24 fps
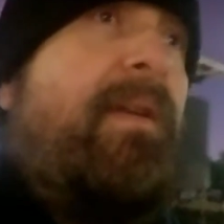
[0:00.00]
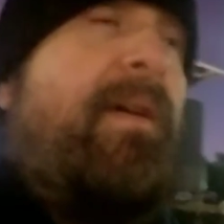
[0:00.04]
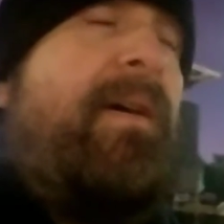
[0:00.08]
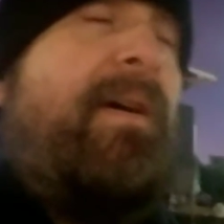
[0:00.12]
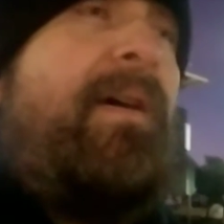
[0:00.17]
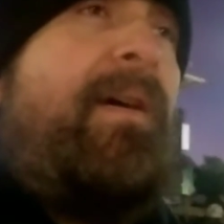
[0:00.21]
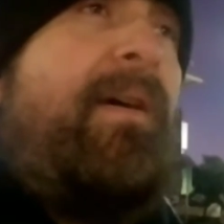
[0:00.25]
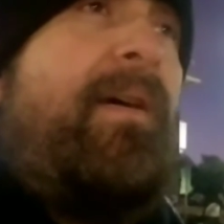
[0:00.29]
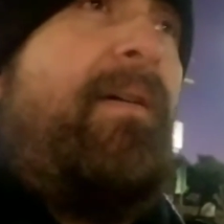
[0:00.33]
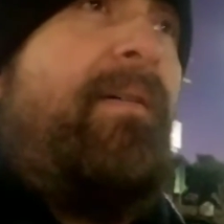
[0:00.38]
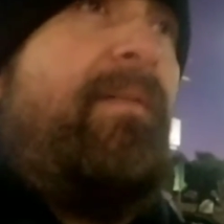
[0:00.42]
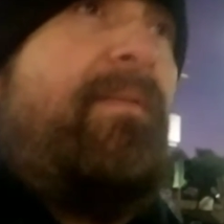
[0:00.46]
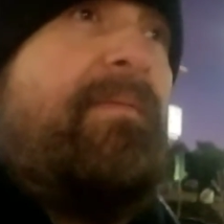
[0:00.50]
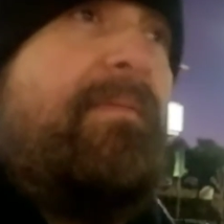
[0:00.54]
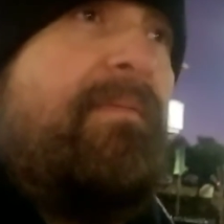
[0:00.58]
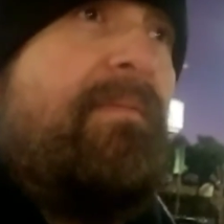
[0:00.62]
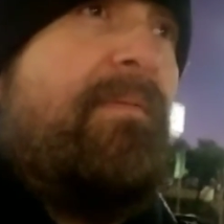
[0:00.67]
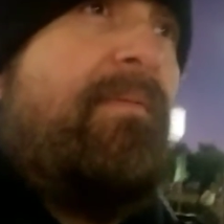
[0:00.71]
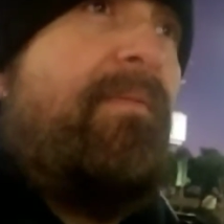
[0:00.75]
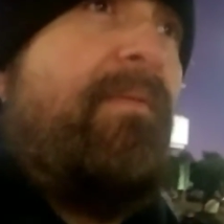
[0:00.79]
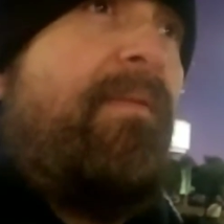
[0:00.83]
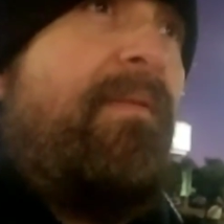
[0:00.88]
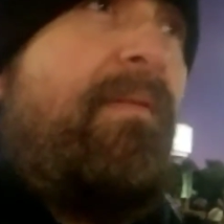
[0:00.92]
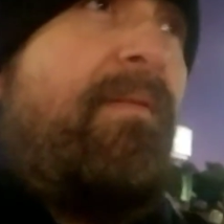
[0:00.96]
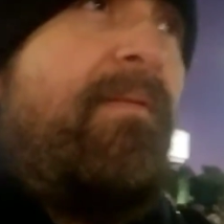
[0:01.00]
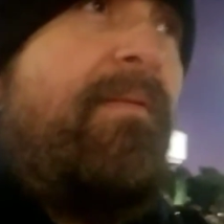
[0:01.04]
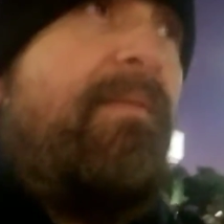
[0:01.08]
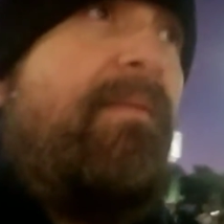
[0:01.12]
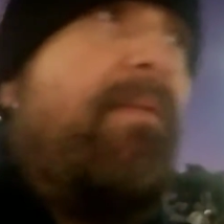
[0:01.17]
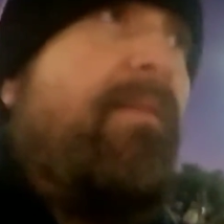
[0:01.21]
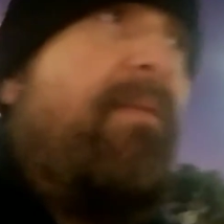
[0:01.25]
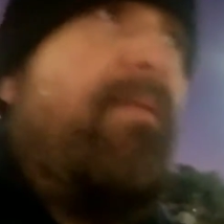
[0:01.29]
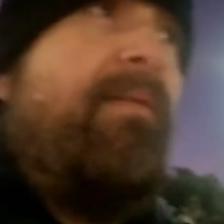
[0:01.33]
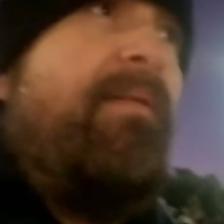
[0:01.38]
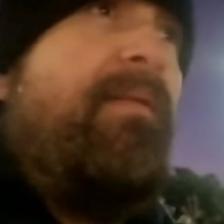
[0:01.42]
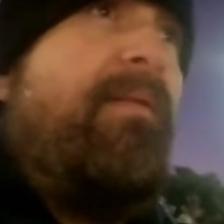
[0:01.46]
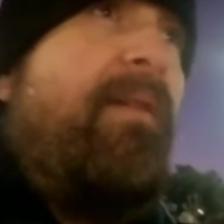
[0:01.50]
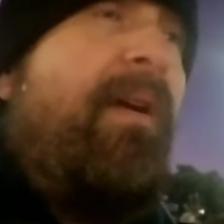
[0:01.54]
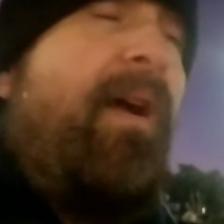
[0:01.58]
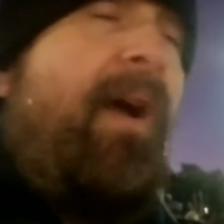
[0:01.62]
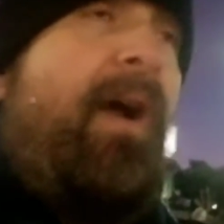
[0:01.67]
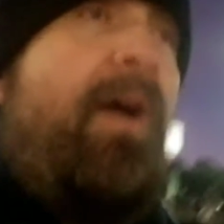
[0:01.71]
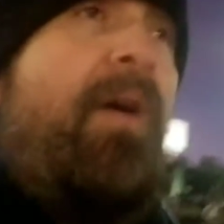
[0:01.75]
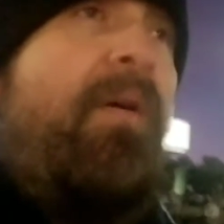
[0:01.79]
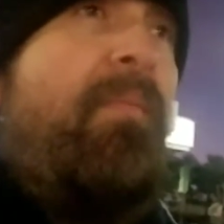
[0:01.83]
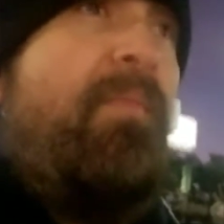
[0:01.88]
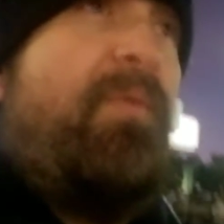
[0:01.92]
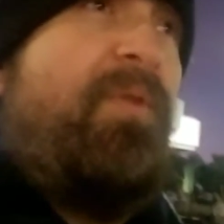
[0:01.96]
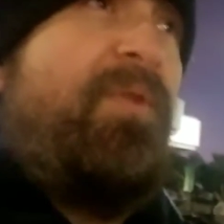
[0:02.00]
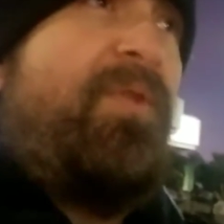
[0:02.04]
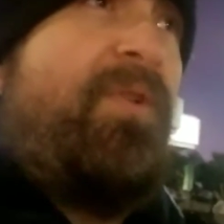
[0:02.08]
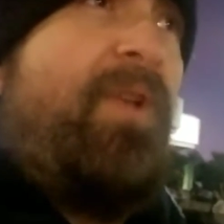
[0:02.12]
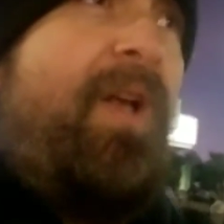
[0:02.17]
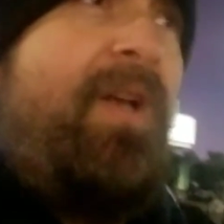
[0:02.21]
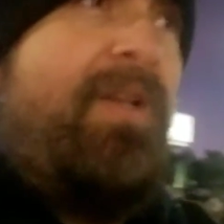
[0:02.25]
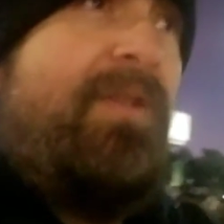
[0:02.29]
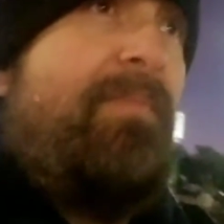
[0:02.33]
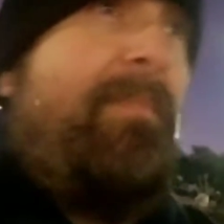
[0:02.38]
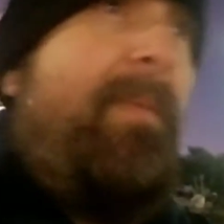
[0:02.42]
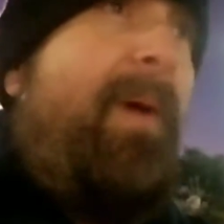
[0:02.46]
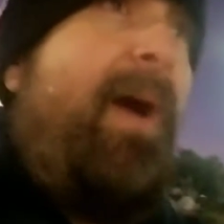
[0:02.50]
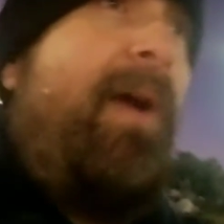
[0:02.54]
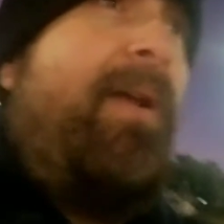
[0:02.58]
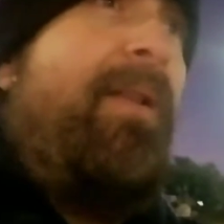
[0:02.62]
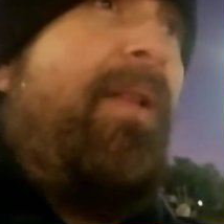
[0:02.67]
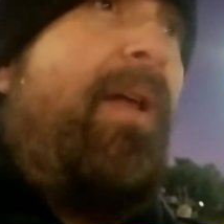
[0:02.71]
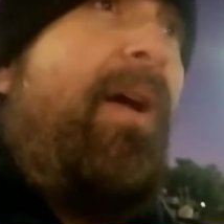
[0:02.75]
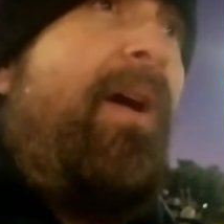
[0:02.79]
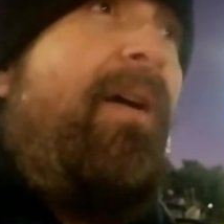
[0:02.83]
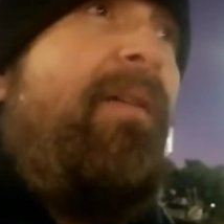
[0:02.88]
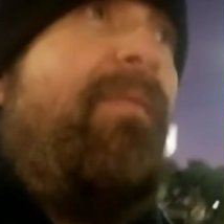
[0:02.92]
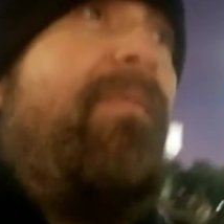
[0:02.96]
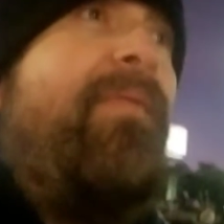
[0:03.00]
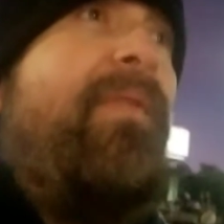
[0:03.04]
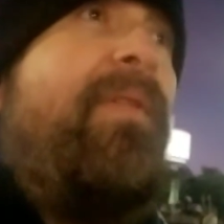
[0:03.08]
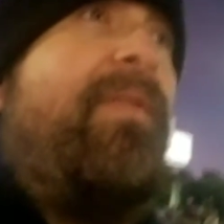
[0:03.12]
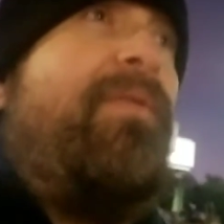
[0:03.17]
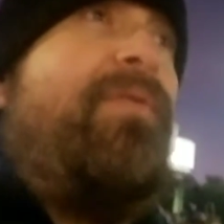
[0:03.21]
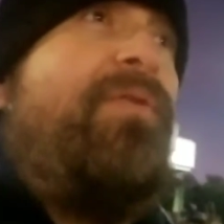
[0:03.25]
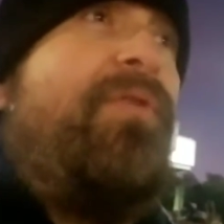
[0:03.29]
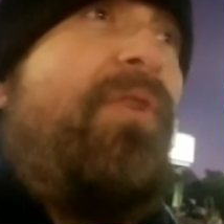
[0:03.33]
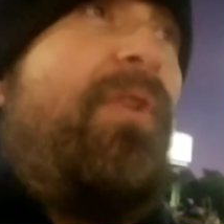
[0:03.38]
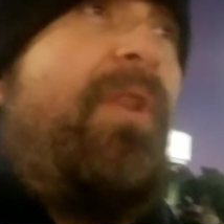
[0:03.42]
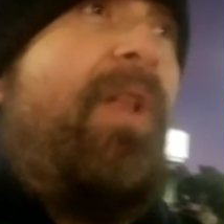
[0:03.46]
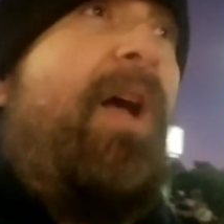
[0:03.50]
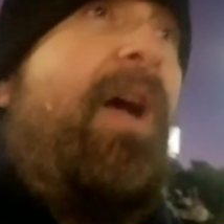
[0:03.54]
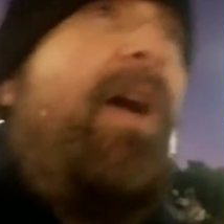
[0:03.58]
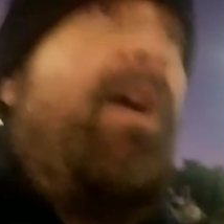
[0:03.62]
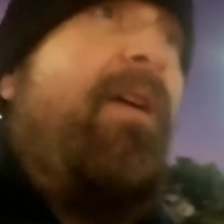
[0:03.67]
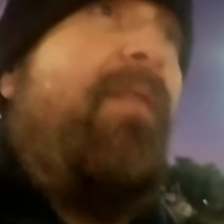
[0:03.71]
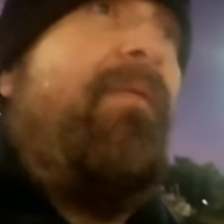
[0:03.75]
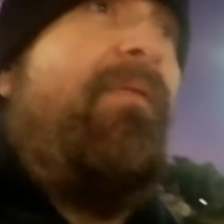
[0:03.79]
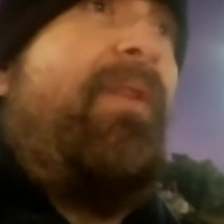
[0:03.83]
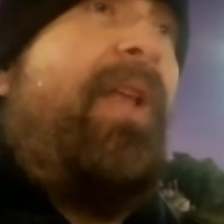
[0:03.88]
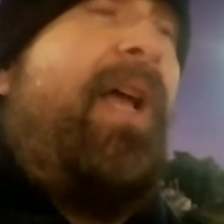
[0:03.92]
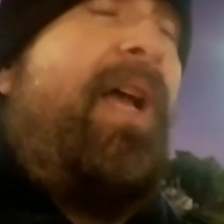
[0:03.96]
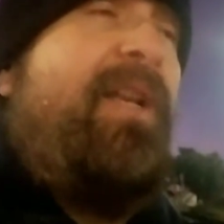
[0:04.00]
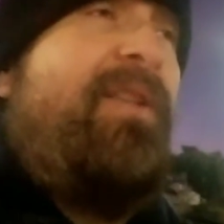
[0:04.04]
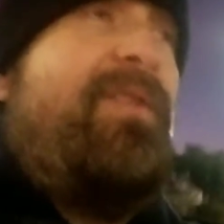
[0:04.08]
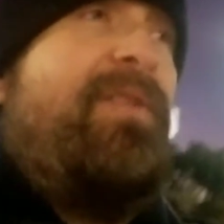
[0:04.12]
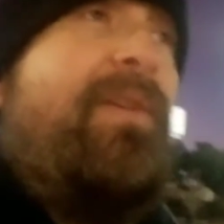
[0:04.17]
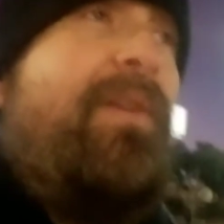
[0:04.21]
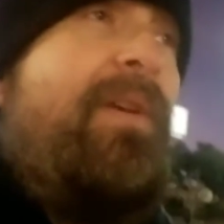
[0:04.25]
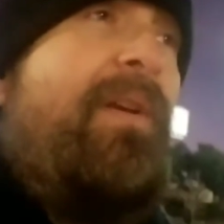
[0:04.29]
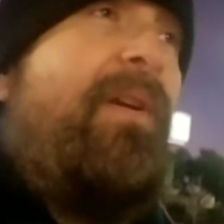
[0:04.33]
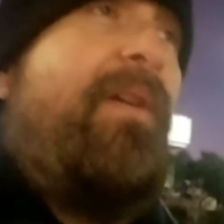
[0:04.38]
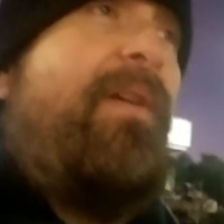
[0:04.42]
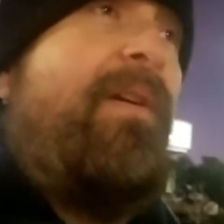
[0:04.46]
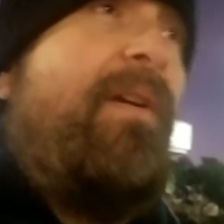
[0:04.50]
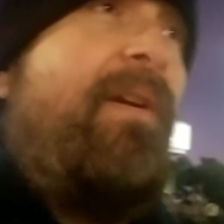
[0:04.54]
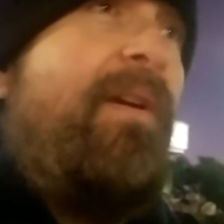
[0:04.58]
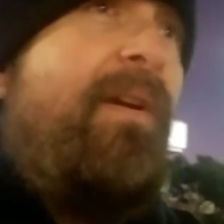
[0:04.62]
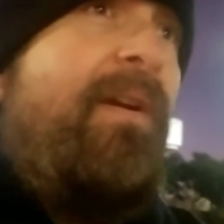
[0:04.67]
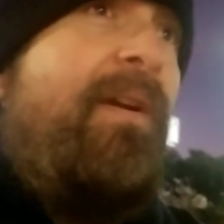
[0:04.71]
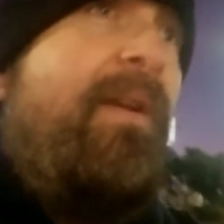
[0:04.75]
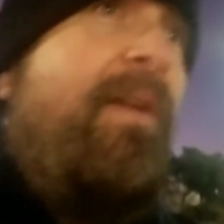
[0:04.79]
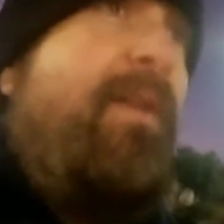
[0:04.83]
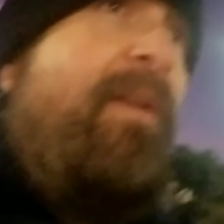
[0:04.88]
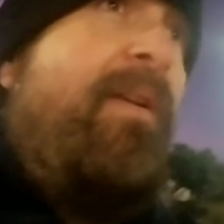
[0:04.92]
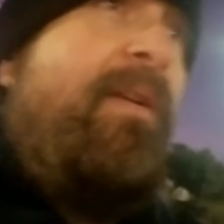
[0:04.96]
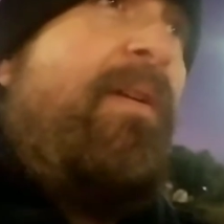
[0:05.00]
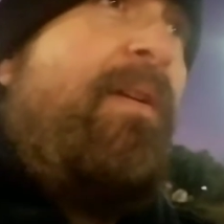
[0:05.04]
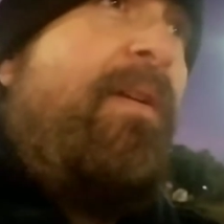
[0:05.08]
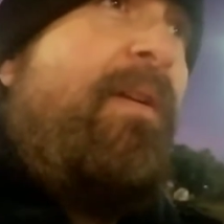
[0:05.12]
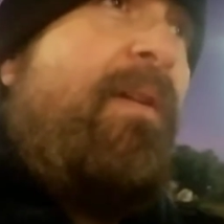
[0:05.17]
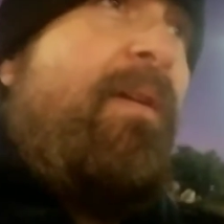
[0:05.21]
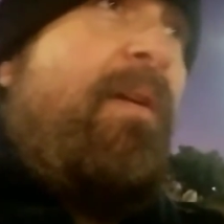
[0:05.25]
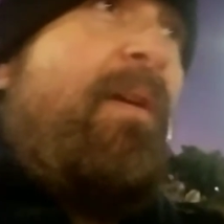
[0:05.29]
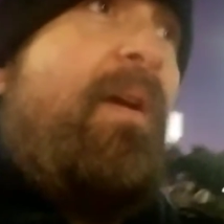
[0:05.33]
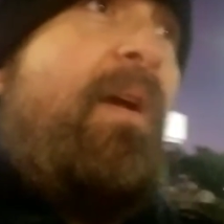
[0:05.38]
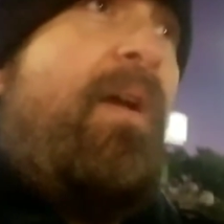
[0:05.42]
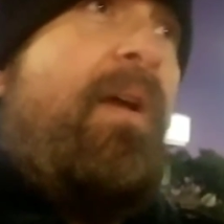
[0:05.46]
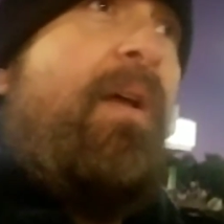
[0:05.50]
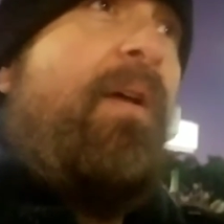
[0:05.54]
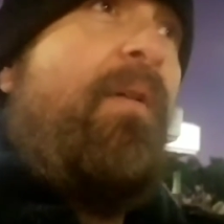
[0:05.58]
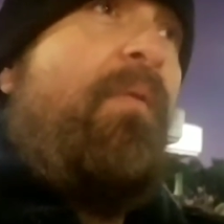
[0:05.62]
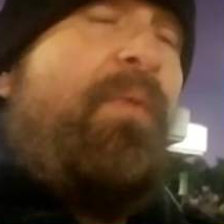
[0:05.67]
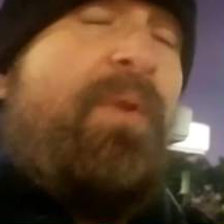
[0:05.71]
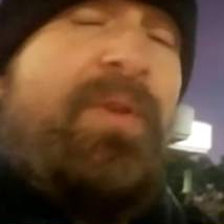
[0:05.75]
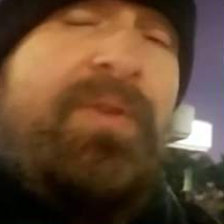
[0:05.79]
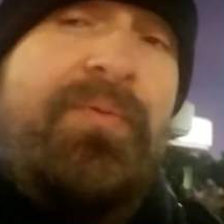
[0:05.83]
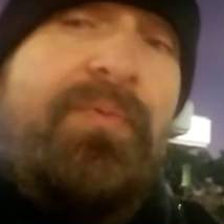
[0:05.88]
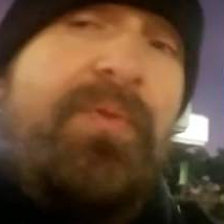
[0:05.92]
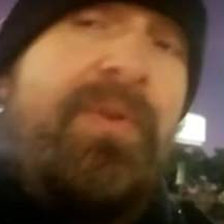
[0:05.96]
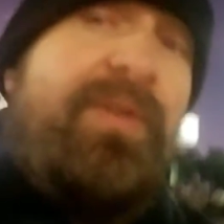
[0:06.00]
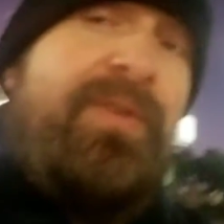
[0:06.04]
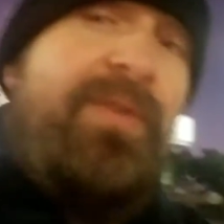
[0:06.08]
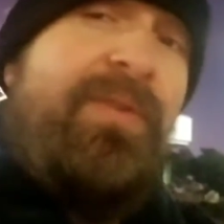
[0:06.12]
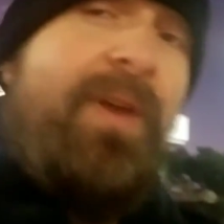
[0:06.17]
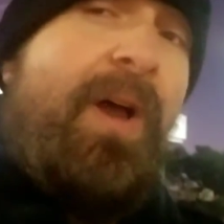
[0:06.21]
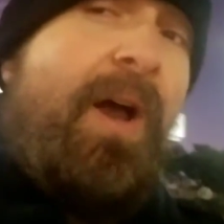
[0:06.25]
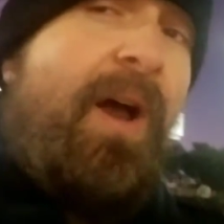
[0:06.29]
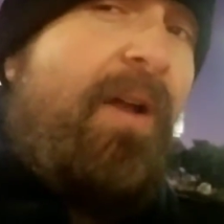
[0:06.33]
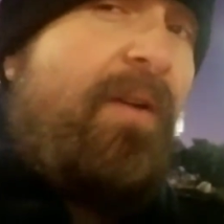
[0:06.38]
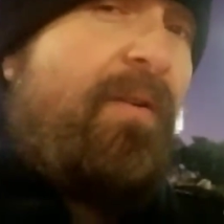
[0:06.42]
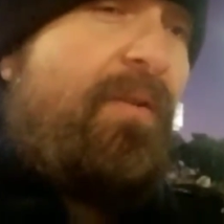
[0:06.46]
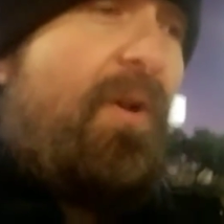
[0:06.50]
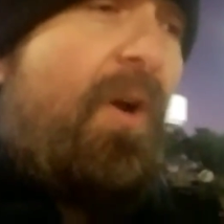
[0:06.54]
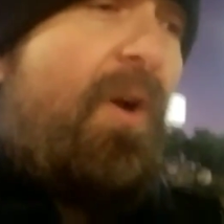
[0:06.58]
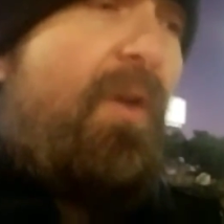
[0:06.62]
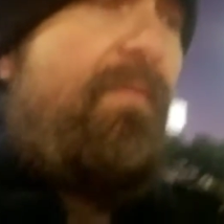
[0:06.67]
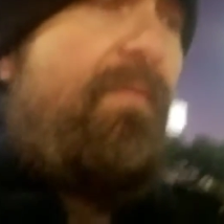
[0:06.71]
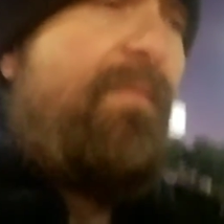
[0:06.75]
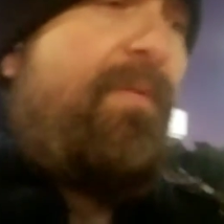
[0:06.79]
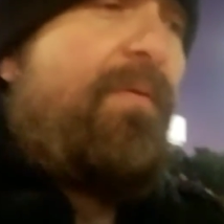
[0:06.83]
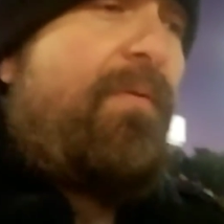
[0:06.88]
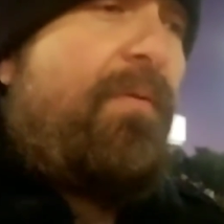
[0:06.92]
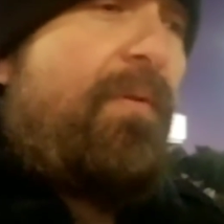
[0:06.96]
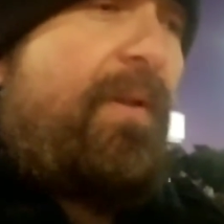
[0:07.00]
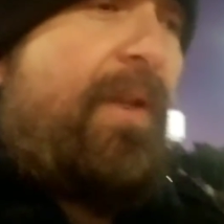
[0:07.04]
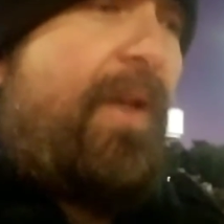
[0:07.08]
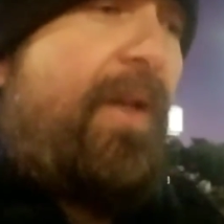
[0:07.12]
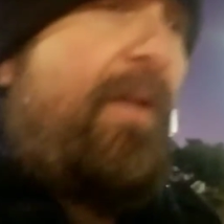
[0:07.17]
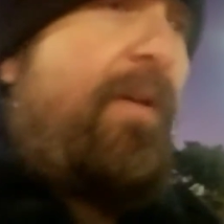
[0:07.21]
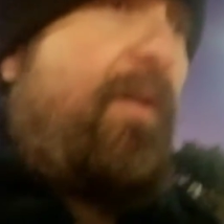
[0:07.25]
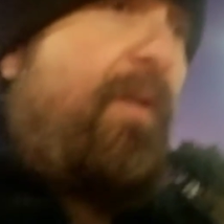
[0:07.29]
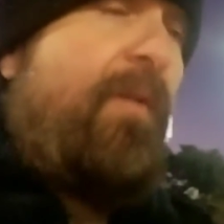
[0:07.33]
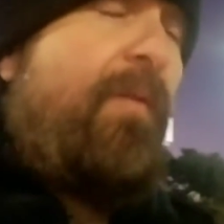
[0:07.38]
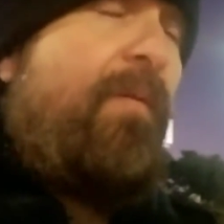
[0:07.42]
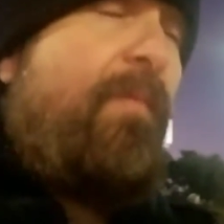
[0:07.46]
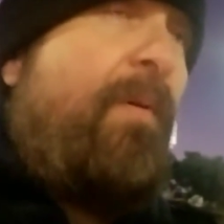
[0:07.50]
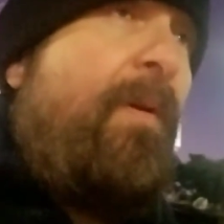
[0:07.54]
I almost lost my life in July of last year, which was non-COVID related,